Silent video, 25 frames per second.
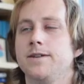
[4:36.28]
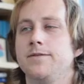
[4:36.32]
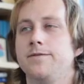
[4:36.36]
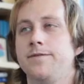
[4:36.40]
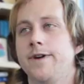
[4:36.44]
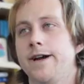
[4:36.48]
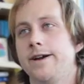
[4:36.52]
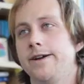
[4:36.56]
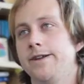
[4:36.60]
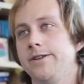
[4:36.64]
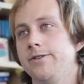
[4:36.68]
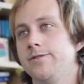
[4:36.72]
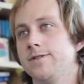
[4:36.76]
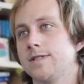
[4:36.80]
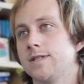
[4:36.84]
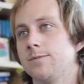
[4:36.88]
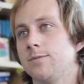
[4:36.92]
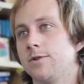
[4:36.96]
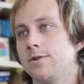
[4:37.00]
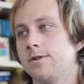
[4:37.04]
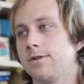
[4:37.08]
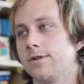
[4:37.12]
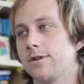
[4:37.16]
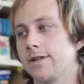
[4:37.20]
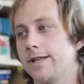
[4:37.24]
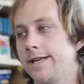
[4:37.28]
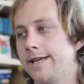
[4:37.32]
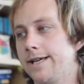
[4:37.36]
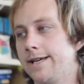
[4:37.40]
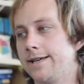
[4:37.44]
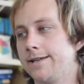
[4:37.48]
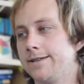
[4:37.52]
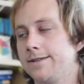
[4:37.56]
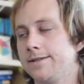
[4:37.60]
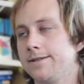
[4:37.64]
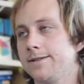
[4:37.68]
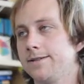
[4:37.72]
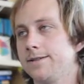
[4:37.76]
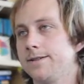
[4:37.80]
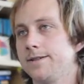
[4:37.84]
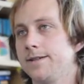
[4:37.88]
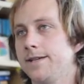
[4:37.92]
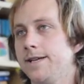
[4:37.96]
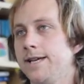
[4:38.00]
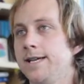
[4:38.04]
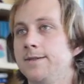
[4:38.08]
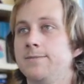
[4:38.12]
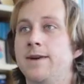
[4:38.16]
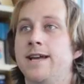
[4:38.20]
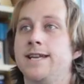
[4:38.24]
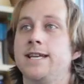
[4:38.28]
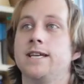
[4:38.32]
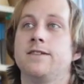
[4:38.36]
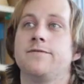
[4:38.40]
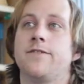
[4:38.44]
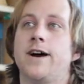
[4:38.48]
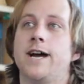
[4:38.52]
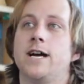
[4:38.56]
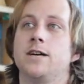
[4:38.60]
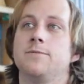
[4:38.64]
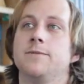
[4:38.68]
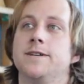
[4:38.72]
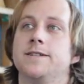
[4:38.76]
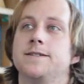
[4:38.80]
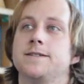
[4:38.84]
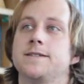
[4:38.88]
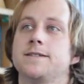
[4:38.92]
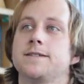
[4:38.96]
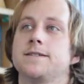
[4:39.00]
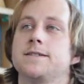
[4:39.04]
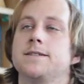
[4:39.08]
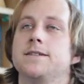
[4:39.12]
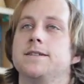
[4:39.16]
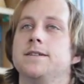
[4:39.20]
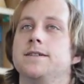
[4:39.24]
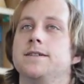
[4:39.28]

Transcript: very usable in, in many environments.